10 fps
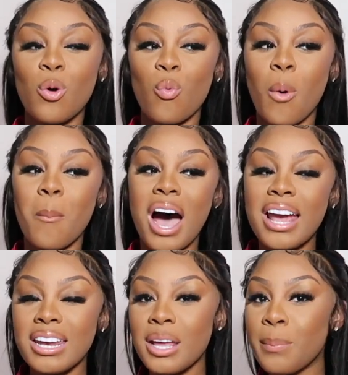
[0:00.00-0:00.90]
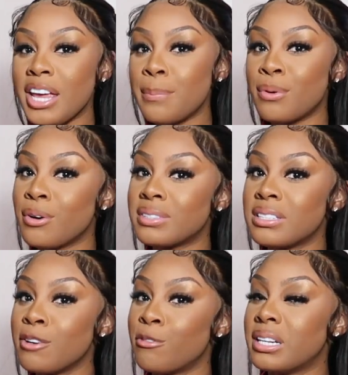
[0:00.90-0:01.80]
reminding people of
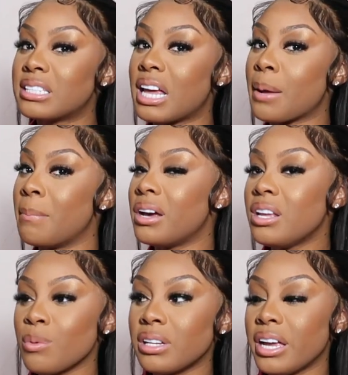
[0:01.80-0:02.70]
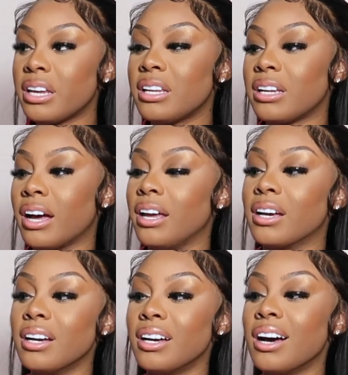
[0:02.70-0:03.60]
stuff when it's like money related.
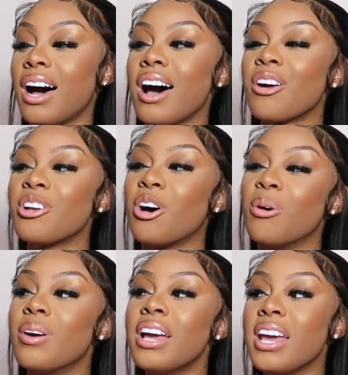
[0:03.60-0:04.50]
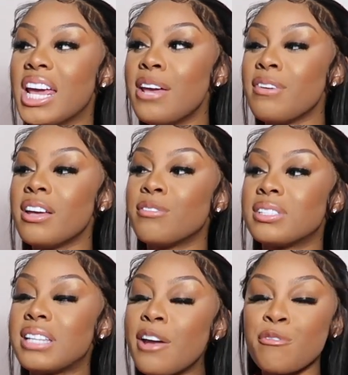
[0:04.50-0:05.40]
Like, I don't know. Even
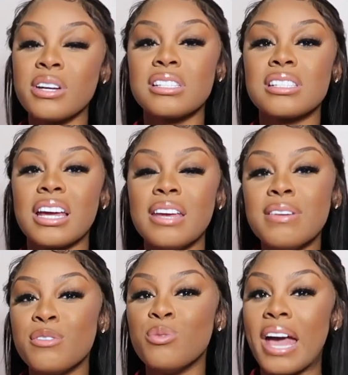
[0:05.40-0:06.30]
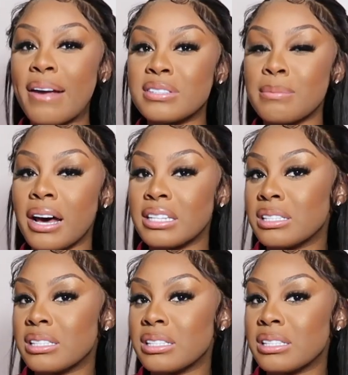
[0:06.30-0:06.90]
if, say for instance, like, even if you gave somebody